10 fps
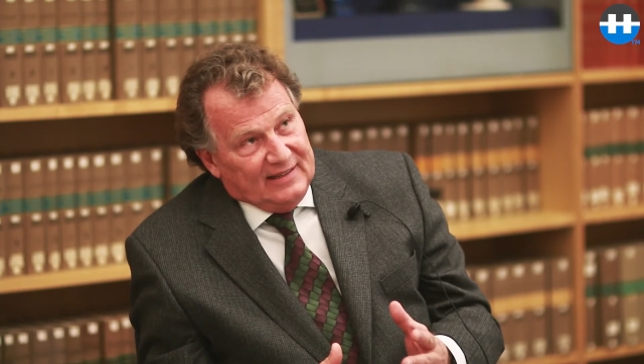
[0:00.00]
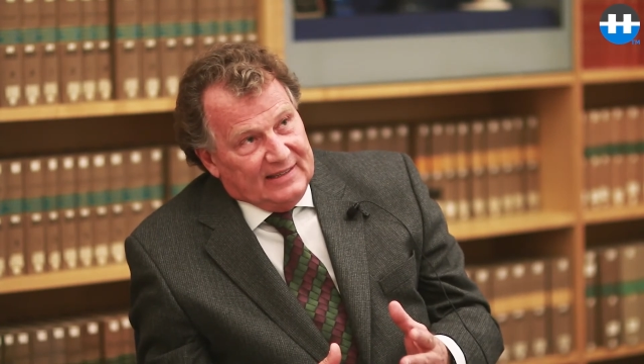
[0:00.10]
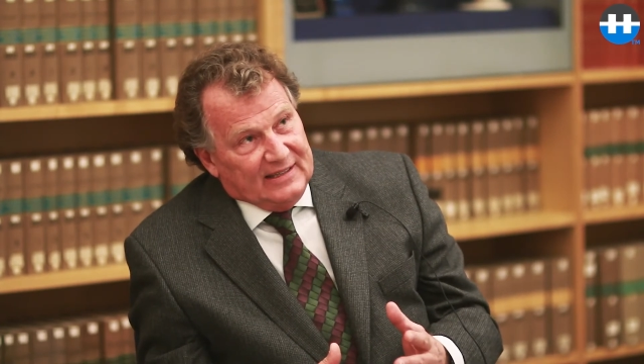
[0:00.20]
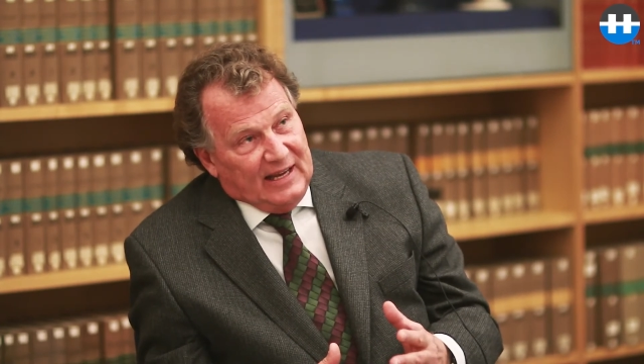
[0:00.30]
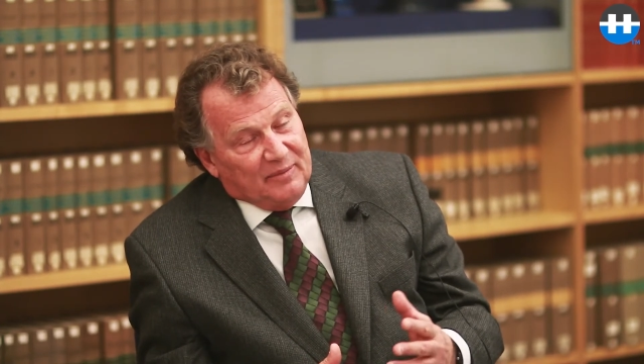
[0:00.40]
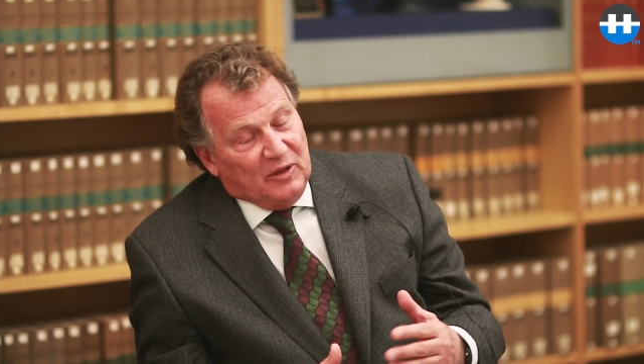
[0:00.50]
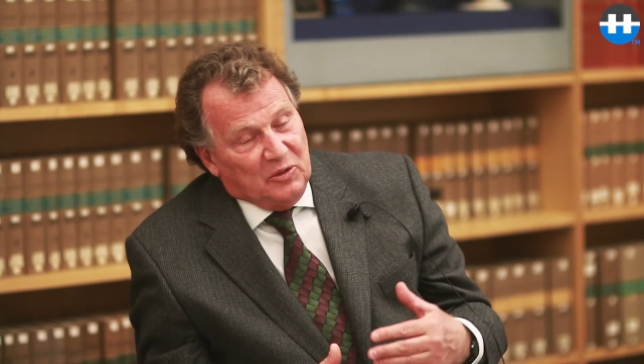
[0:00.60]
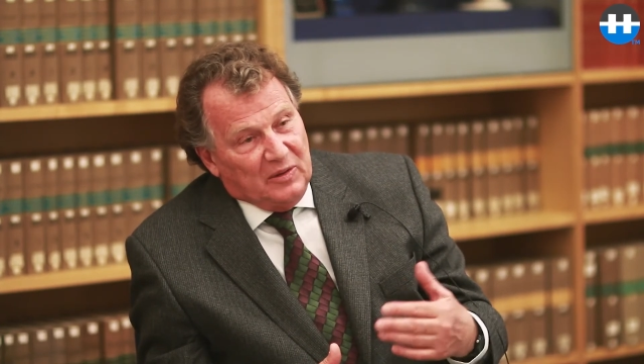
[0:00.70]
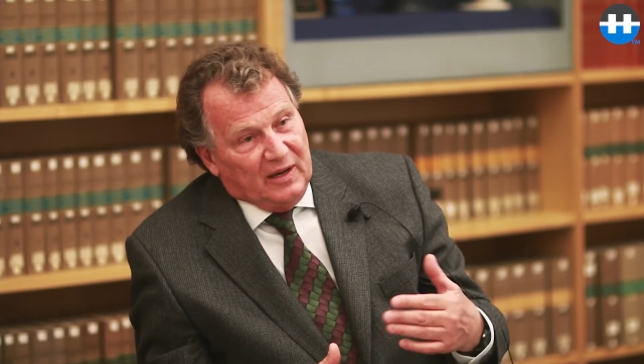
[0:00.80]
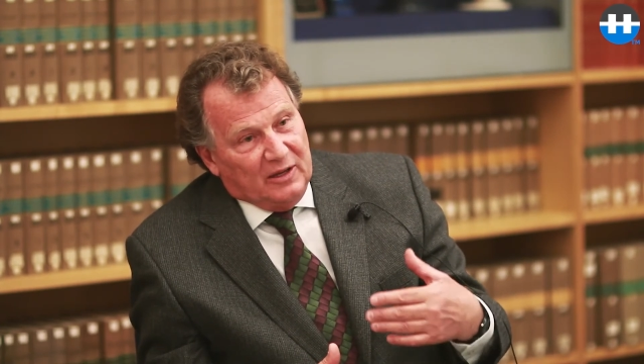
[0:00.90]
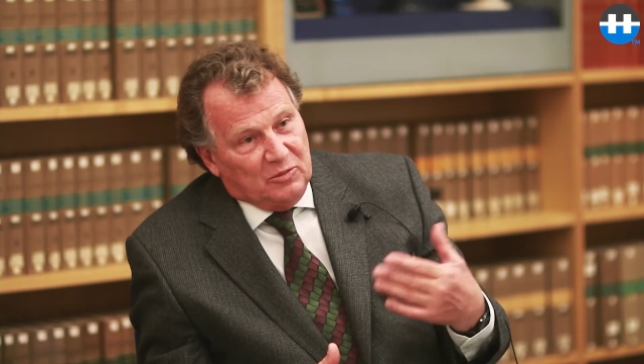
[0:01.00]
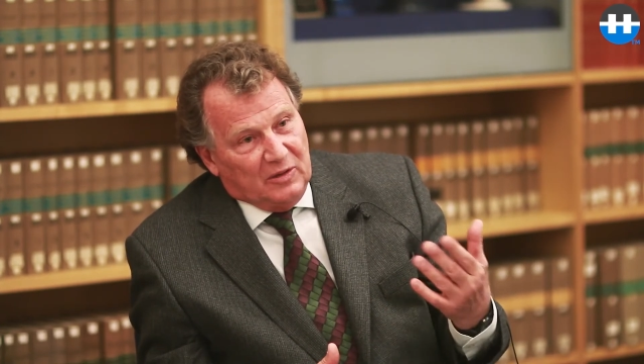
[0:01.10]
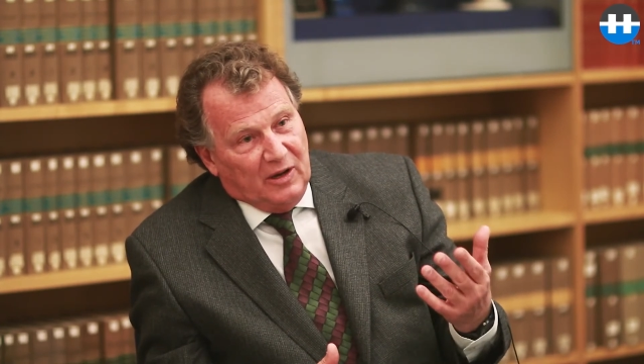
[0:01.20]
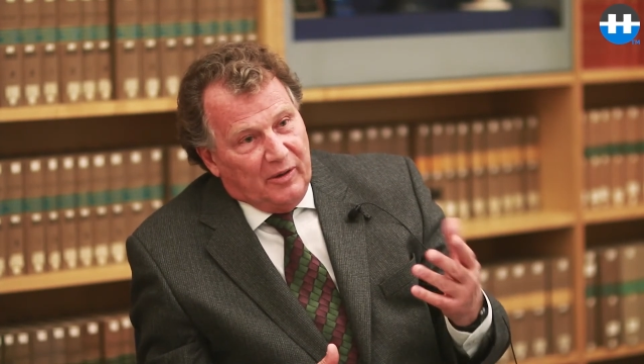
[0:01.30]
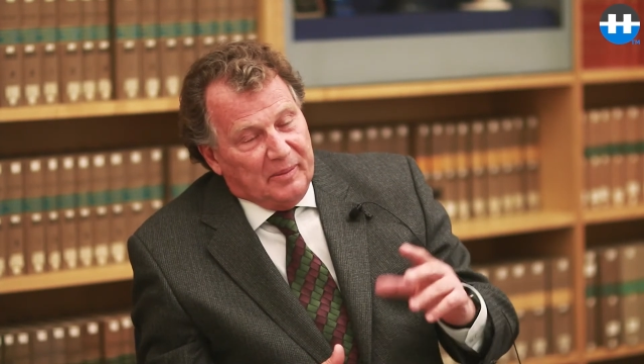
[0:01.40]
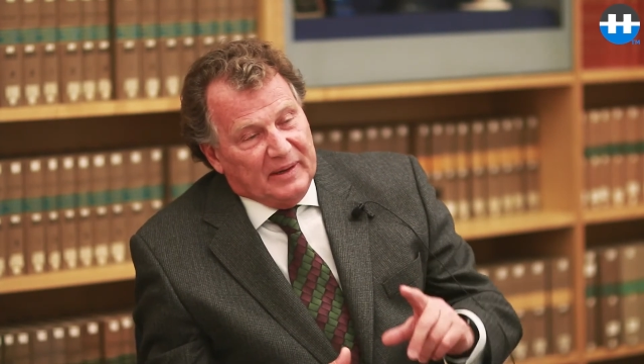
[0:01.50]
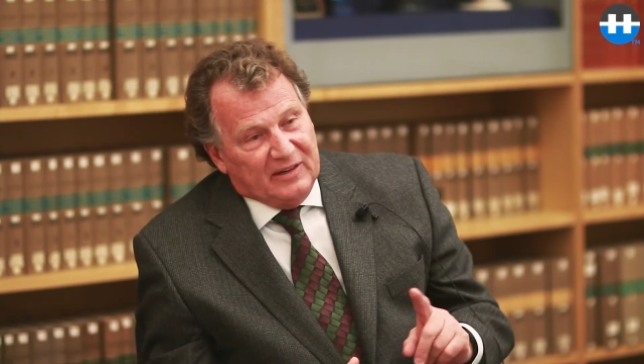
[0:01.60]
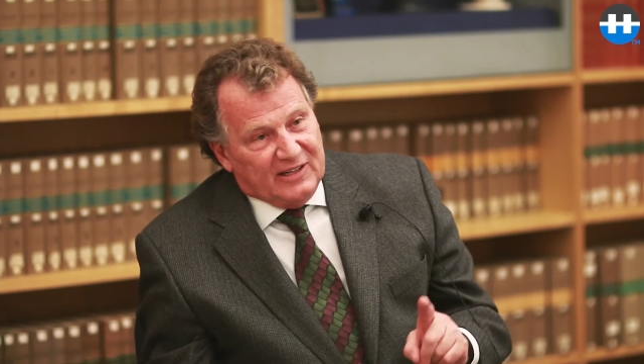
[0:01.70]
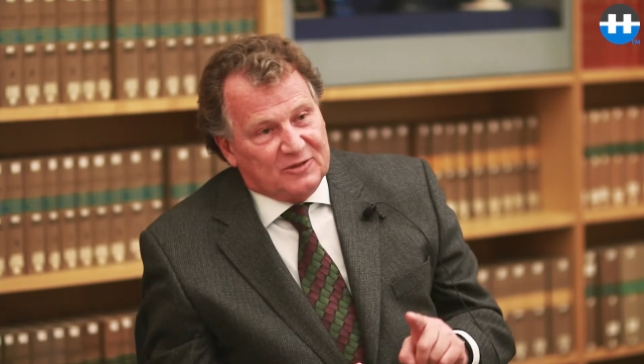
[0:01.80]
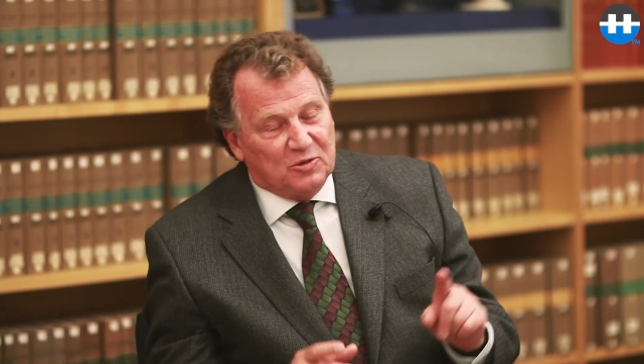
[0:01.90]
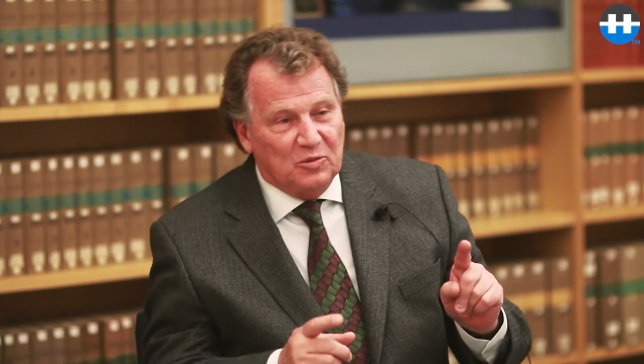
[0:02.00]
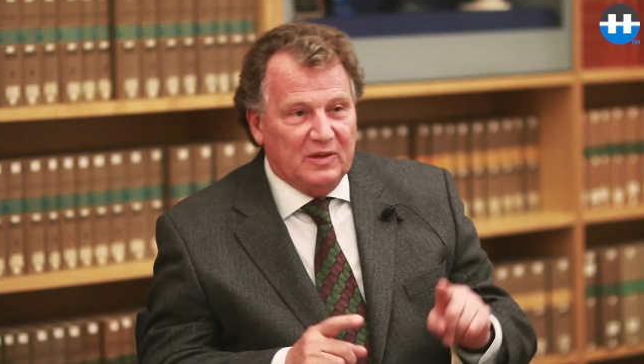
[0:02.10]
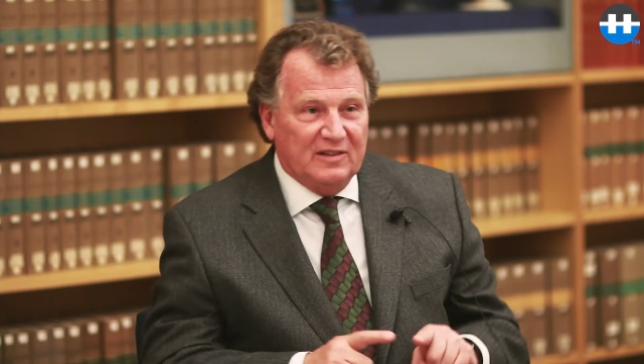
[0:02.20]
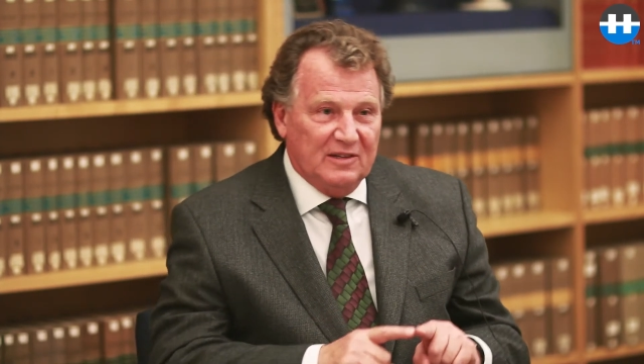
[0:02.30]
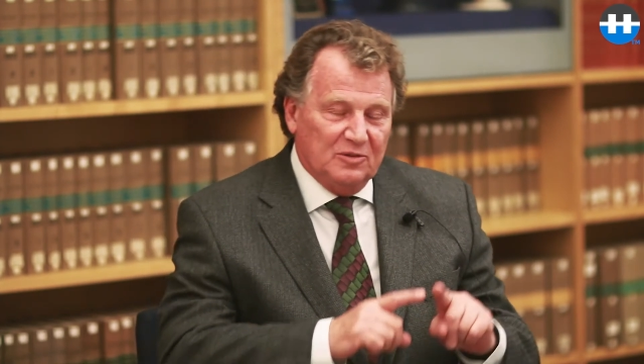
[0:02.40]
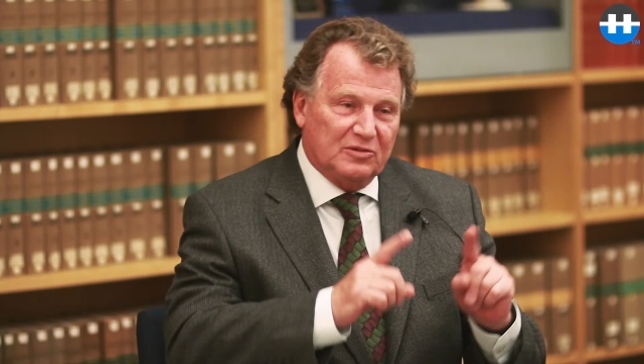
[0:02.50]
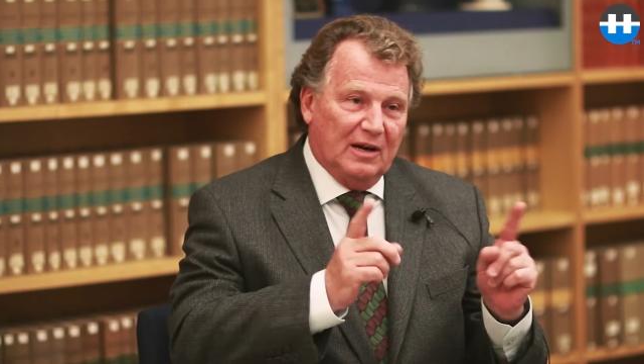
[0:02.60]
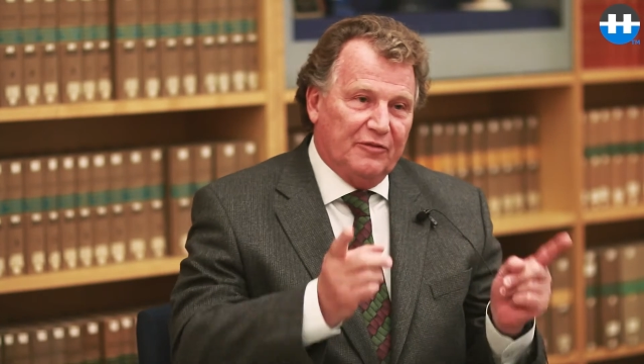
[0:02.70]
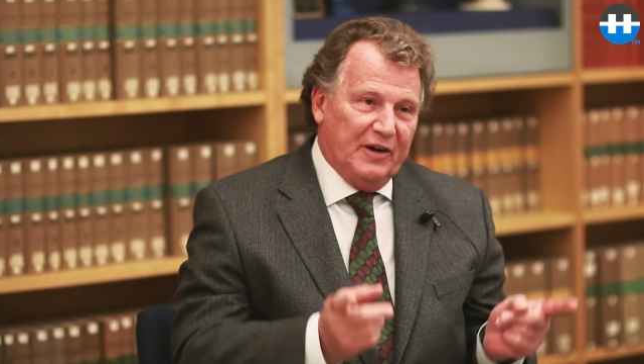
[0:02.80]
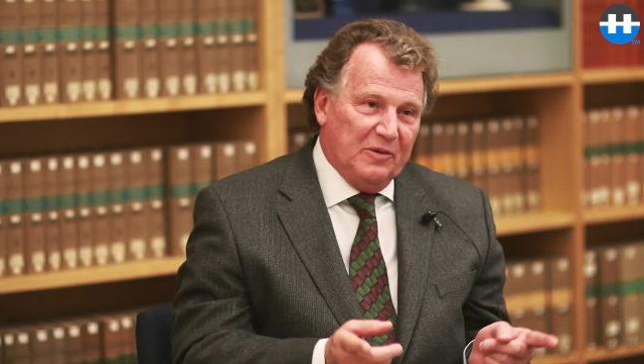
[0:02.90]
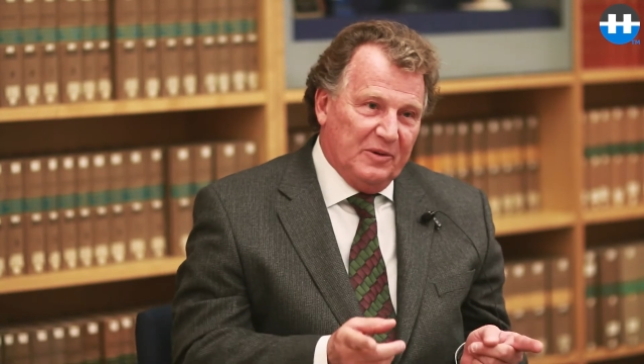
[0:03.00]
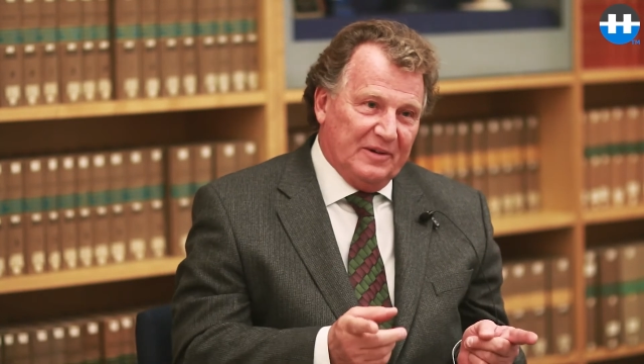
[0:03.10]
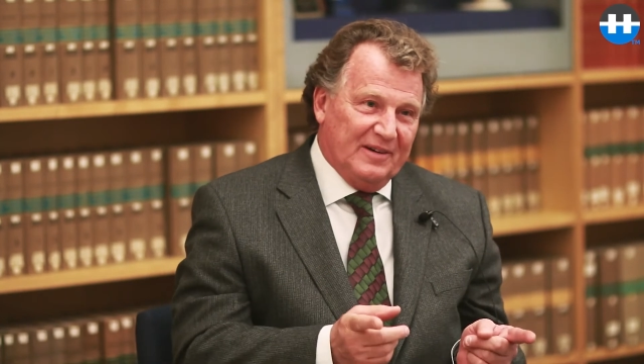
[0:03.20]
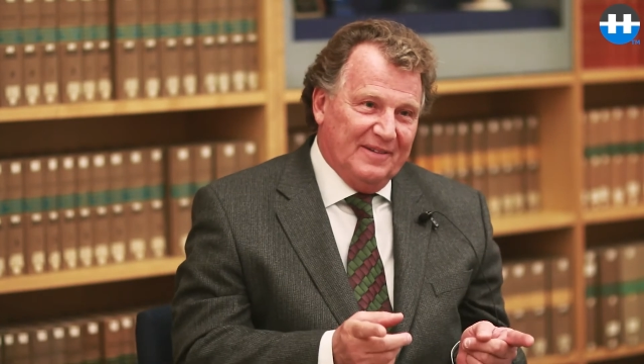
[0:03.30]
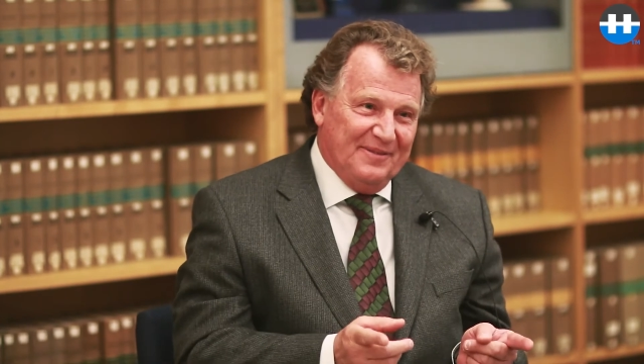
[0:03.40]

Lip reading: The time that you dedicate to the government is just to do the institutional framework